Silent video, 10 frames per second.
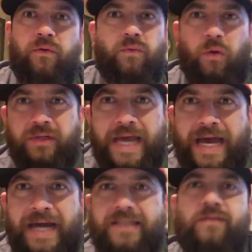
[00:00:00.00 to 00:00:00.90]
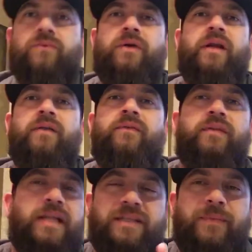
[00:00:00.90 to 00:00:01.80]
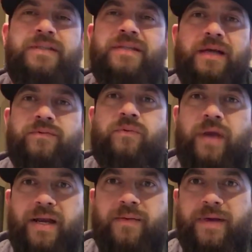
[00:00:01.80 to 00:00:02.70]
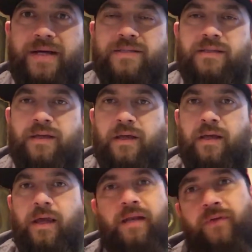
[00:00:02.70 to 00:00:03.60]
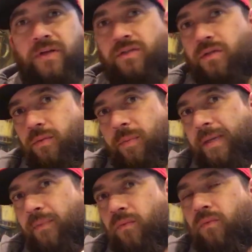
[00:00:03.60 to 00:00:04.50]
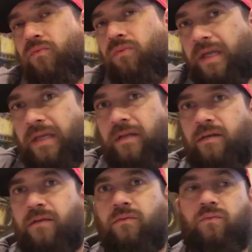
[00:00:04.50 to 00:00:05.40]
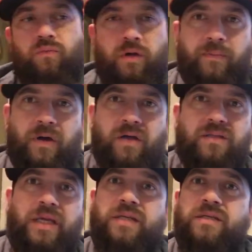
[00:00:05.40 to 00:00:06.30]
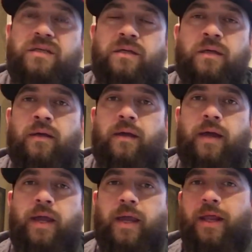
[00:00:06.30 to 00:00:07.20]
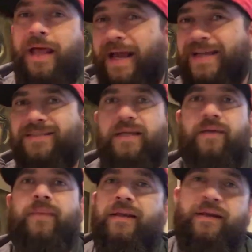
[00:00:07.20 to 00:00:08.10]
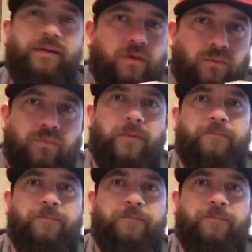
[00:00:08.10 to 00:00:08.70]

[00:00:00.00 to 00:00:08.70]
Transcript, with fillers: or roll a dice or whatever, and that's how many times we'll randomize it. And the first two people will win, one box each. And, and like I said, man, you know,